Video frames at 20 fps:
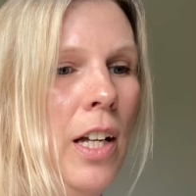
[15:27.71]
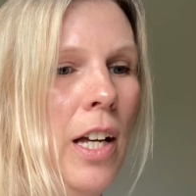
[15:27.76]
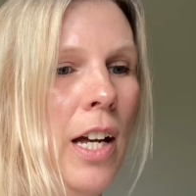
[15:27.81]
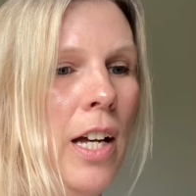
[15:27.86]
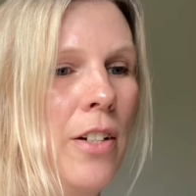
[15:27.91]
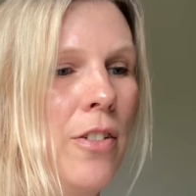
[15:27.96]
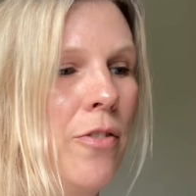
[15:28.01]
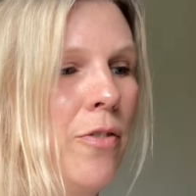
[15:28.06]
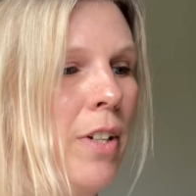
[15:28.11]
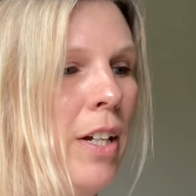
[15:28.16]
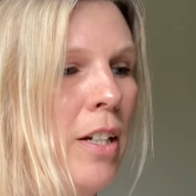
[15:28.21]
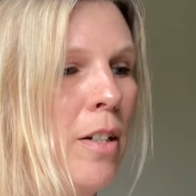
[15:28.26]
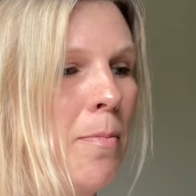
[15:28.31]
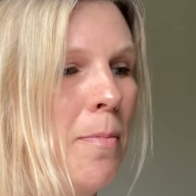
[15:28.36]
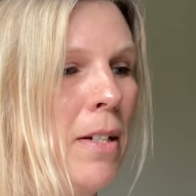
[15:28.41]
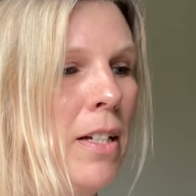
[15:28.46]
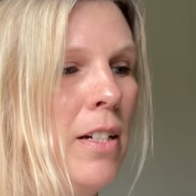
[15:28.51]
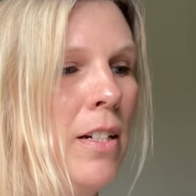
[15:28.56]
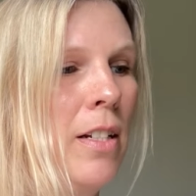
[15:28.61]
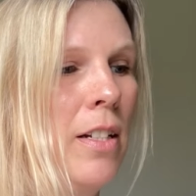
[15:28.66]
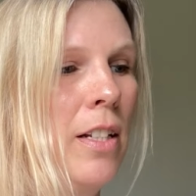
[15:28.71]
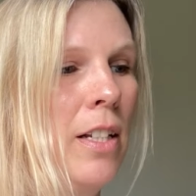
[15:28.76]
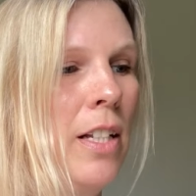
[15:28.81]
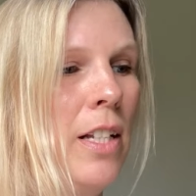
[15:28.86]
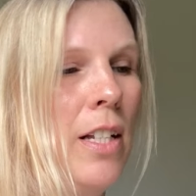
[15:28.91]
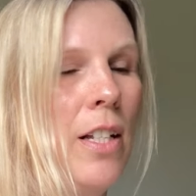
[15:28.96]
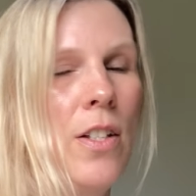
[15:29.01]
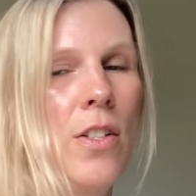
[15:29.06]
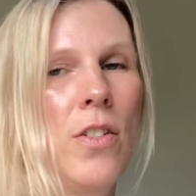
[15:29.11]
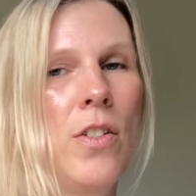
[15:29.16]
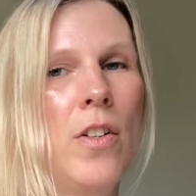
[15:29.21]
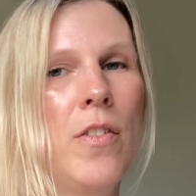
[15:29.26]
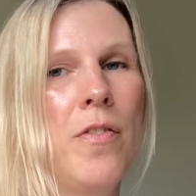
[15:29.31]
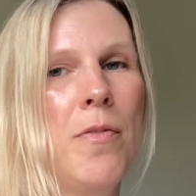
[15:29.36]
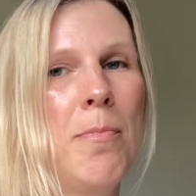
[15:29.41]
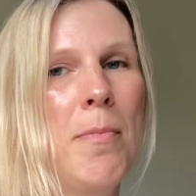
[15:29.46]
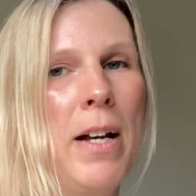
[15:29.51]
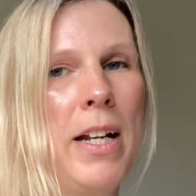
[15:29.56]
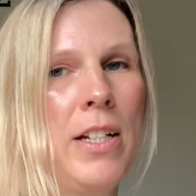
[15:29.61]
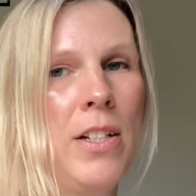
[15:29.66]
and a recommended ease of
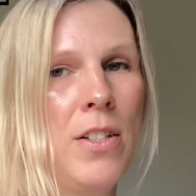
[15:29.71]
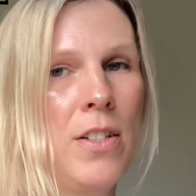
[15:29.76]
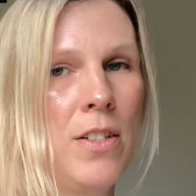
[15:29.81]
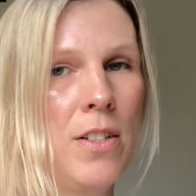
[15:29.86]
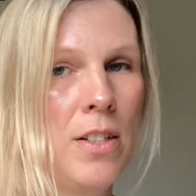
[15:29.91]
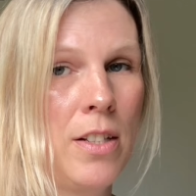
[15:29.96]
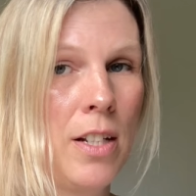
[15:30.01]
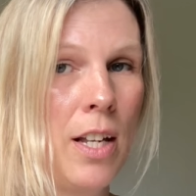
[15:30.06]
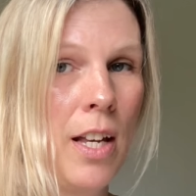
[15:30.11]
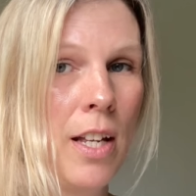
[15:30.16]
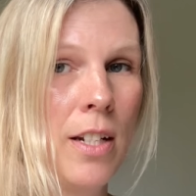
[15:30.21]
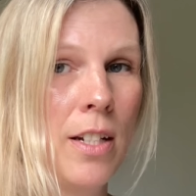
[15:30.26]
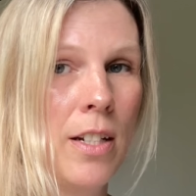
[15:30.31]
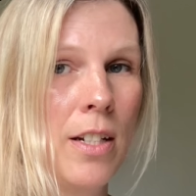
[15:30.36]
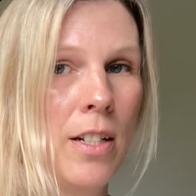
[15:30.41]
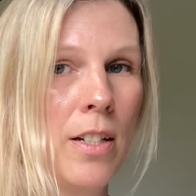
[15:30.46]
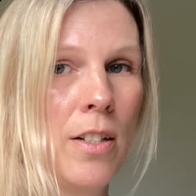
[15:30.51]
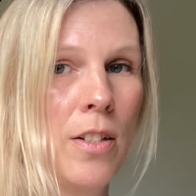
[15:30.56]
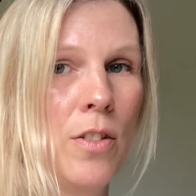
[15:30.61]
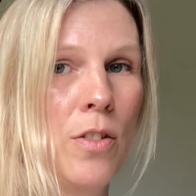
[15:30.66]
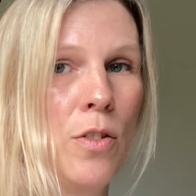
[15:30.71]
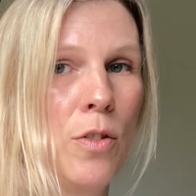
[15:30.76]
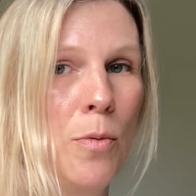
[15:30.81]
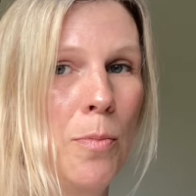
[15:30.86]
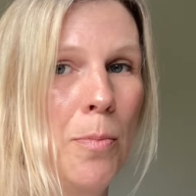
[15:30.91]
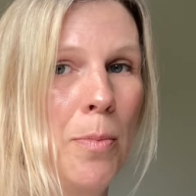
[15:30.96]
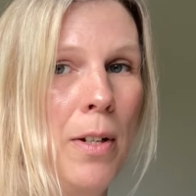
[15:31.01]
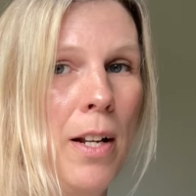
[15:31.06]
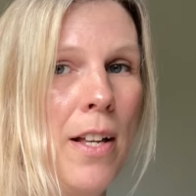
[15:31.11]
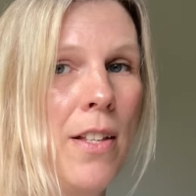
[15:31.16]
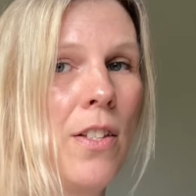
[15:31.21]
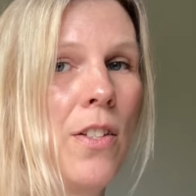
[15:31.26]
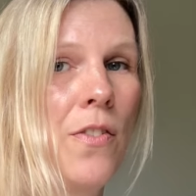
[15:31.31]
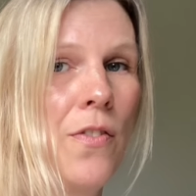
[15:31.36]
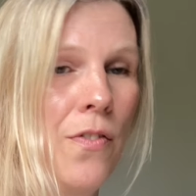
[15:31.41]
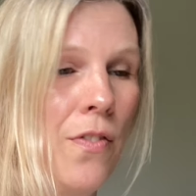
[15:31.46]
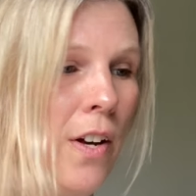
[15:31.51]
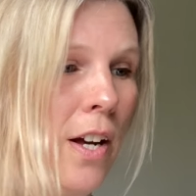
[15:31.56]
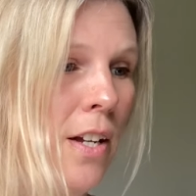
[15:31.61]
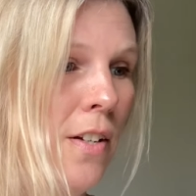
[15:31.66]
-10 to
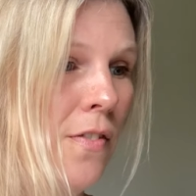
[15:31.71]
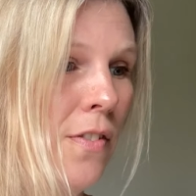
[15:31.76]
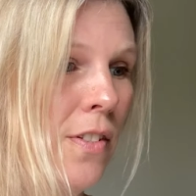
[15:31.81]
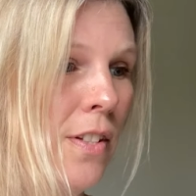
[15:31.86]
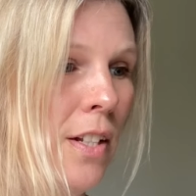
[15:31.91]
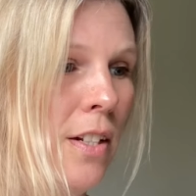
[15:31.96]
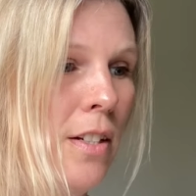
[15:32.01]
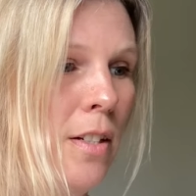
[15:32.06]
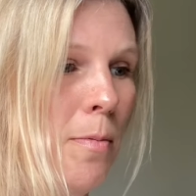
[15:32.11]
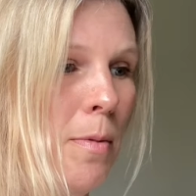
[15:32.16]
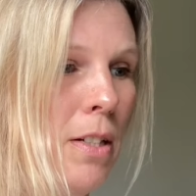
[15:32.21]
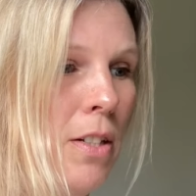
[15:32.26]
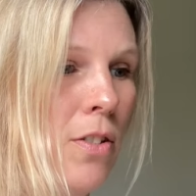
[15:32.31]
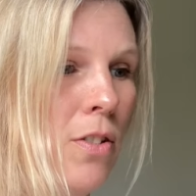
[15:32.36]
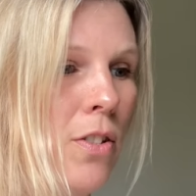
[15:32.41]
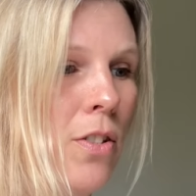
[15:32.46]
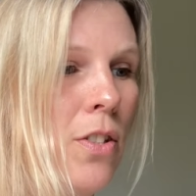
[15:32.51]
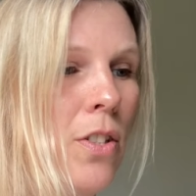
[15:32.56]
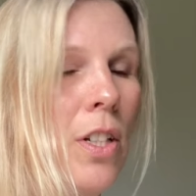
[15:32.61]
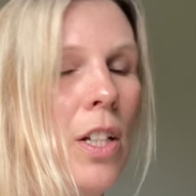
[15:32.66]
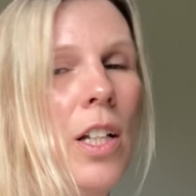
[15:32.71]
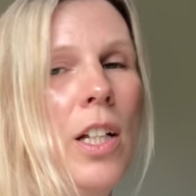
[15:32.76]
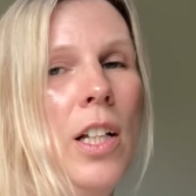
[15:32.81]
+5 centimeters.